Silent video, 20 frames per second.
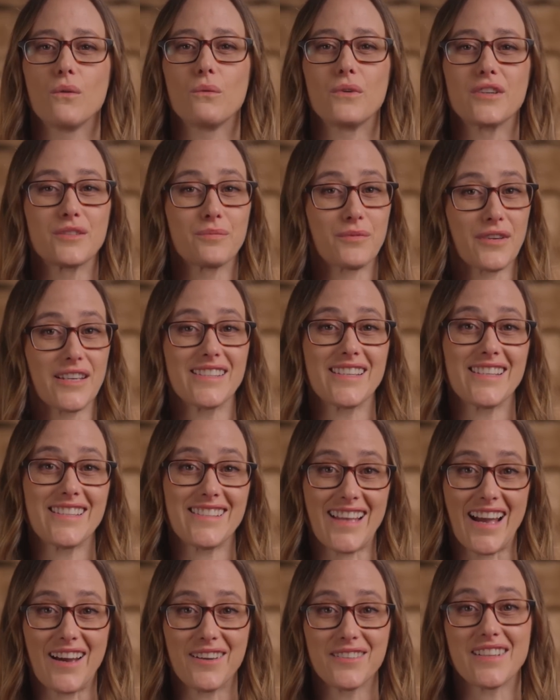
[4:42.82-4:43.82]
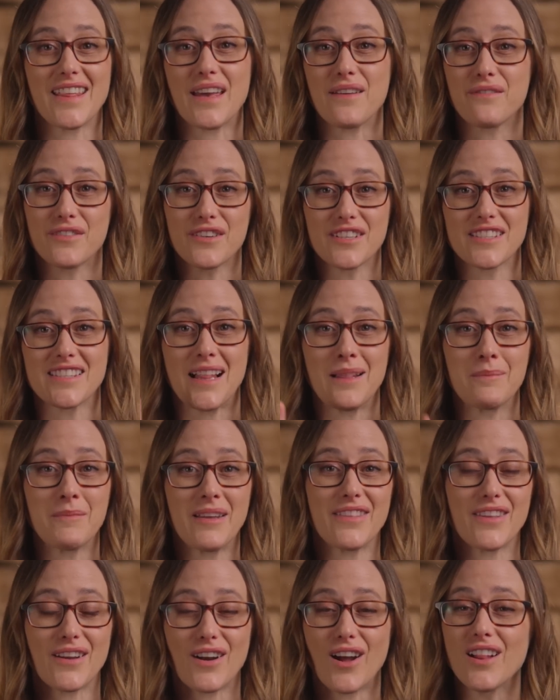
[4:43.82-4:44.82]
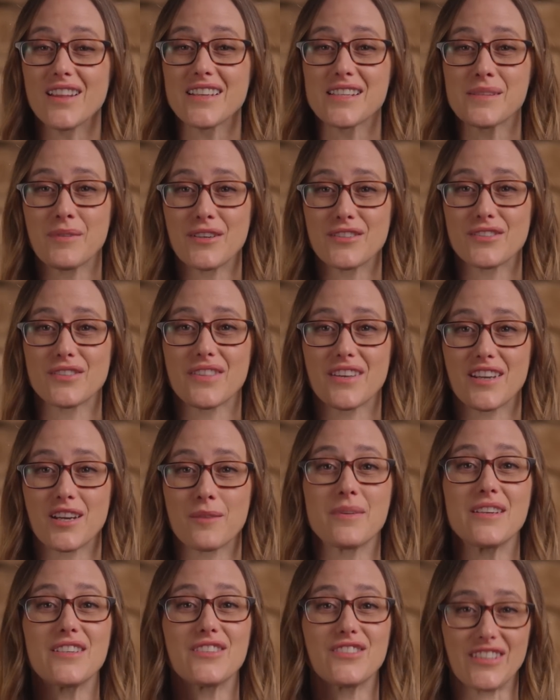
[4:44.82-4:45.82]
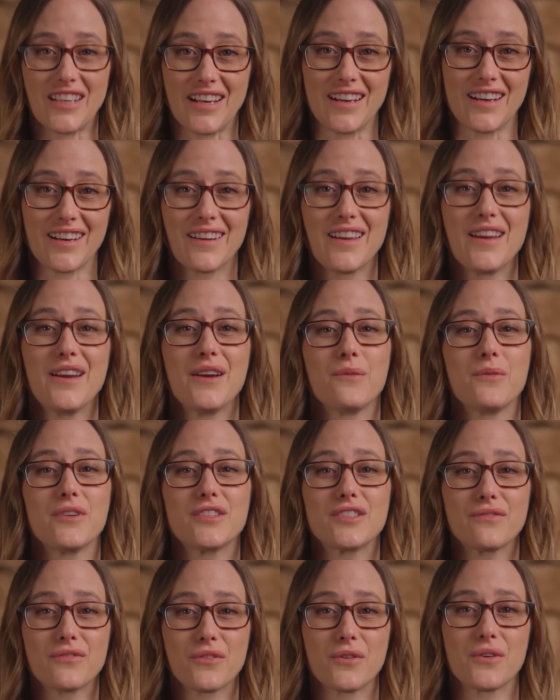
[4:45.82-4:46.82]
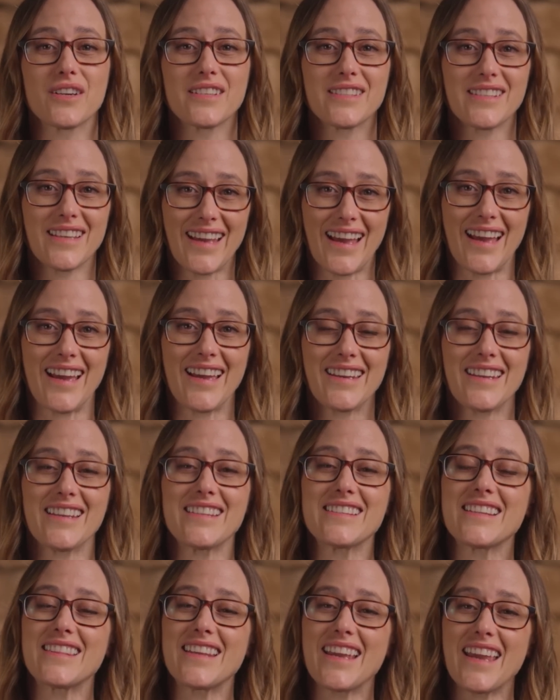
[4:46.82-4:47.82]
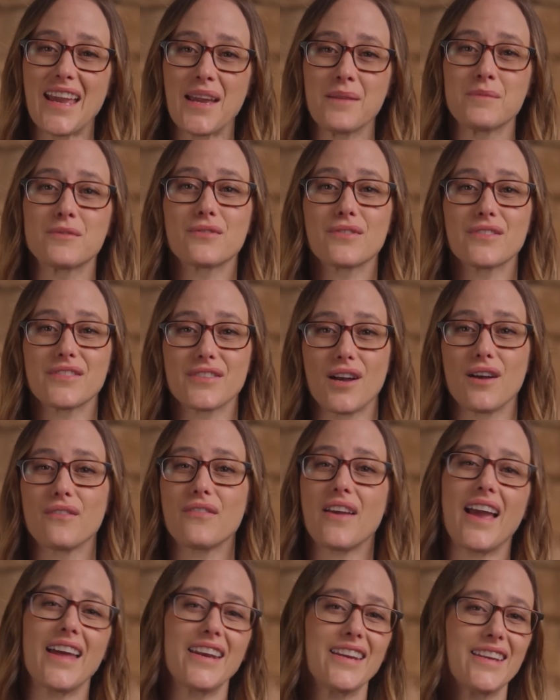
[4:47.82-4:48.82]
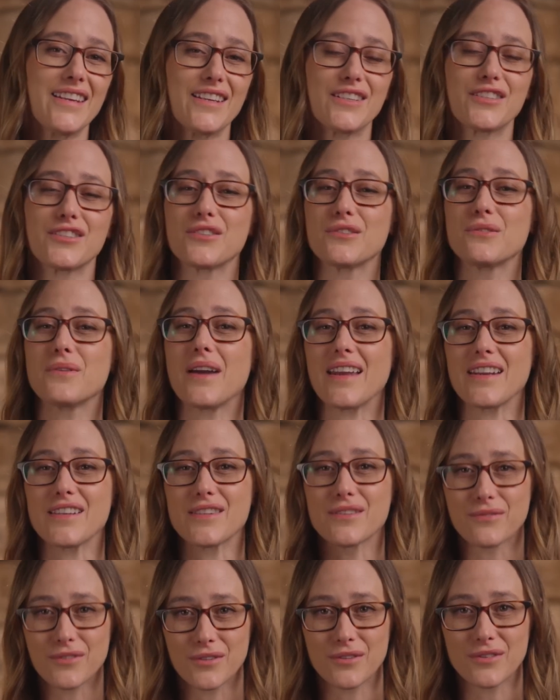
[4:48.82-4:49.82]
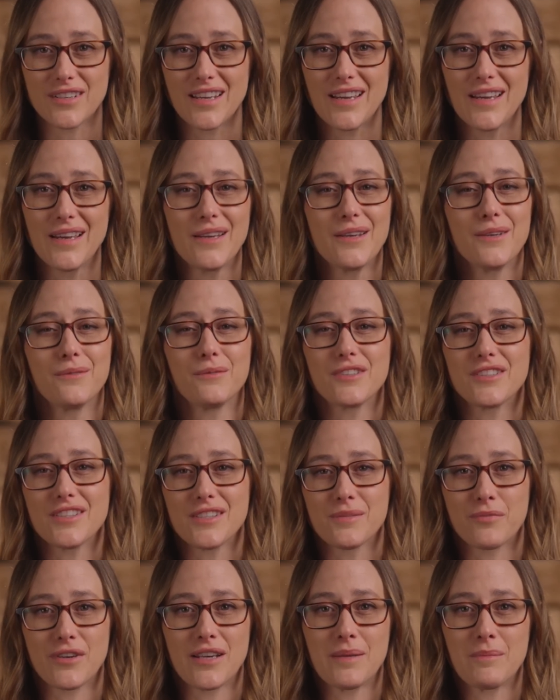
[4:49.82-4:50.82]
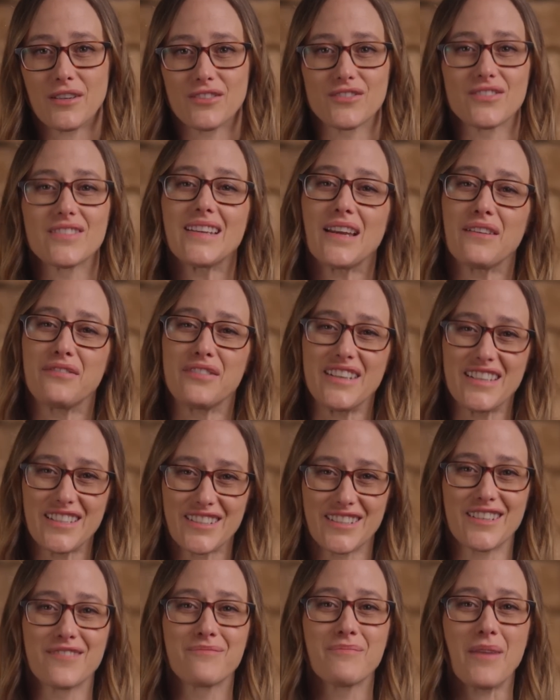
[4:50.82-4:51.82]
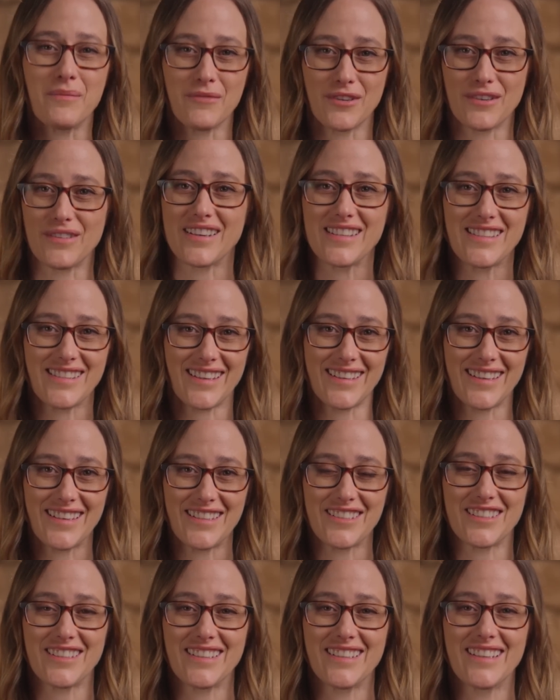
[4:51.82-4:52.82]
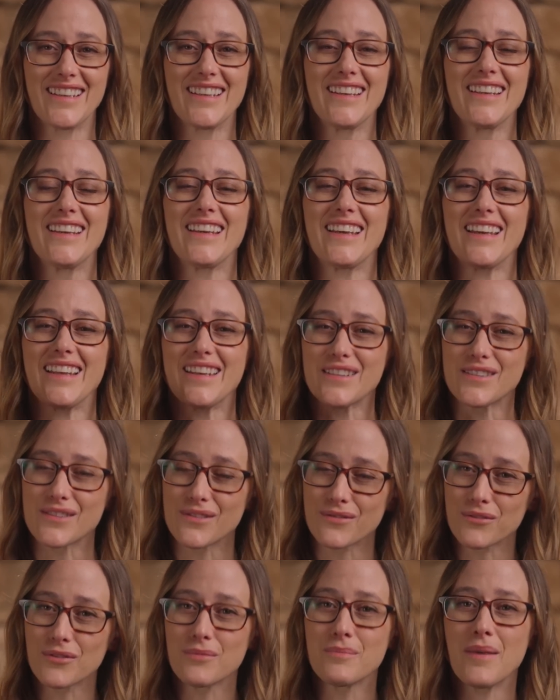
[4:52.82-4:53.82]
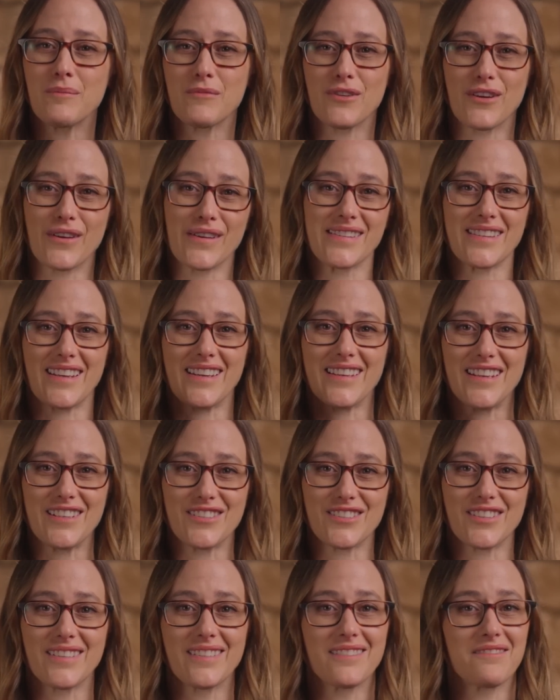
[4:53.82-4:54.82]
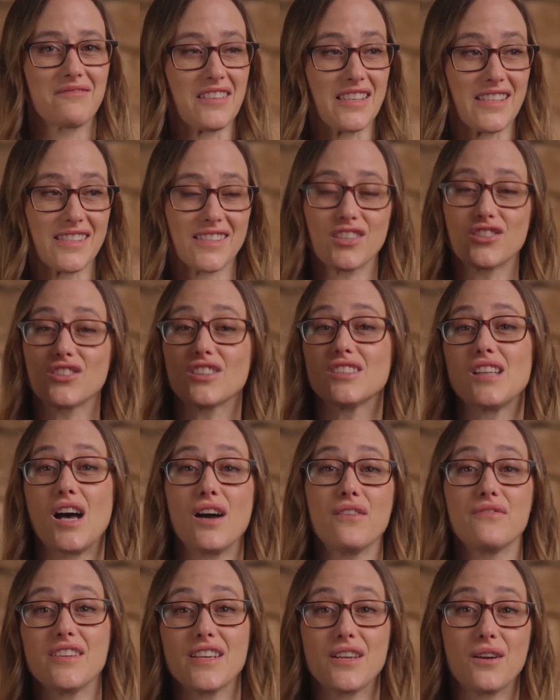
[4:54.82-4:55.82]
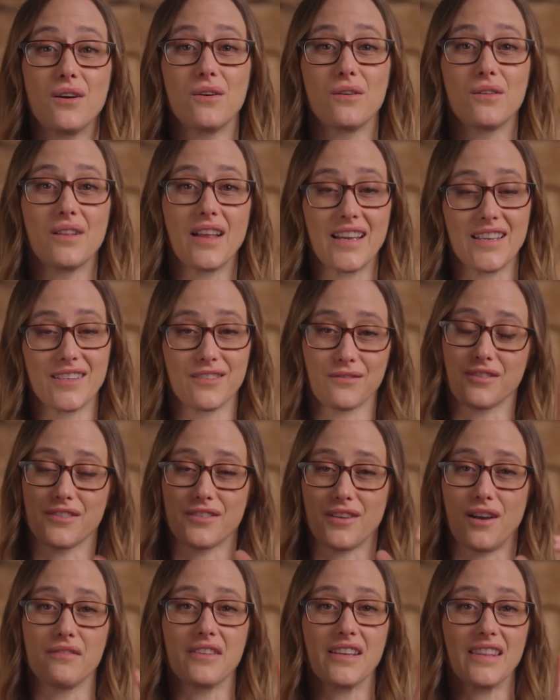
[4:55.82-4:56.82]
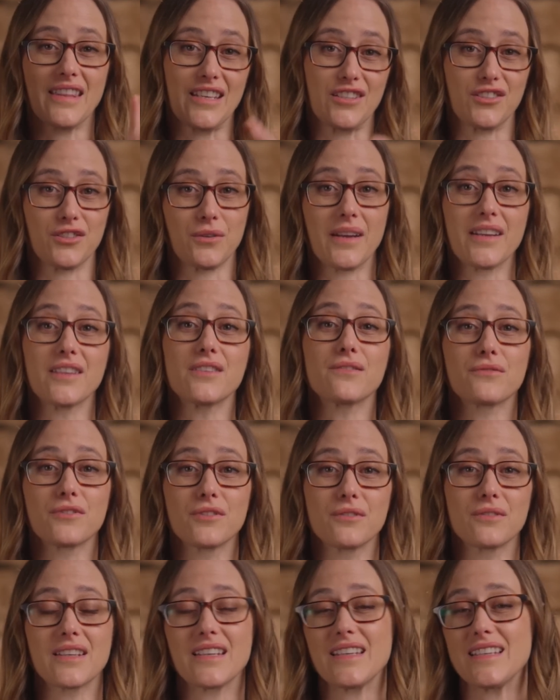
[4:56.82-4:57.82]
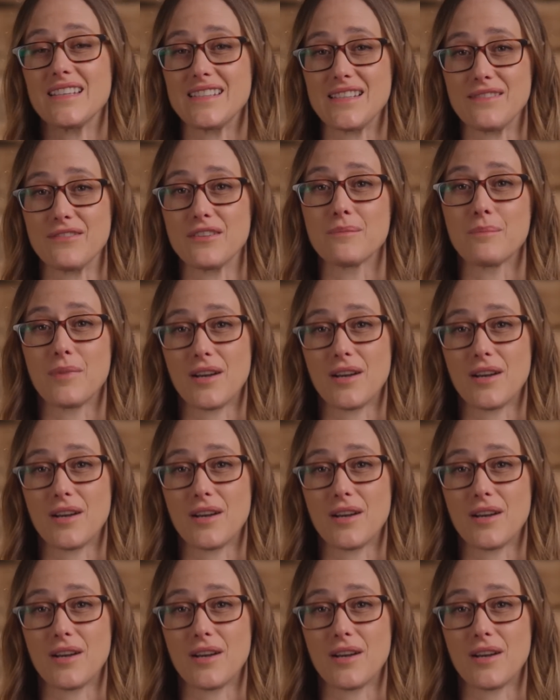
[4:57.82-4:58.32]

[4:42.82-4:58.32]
Which brings us now to that first element that all experiential therapies share, which, of course, again, is that they aim to resolve any issue at its root, which is pretty much the definition of memory reconsolidation. It is through memory consolidation that such a lofty goal as resolving the issue at its root is even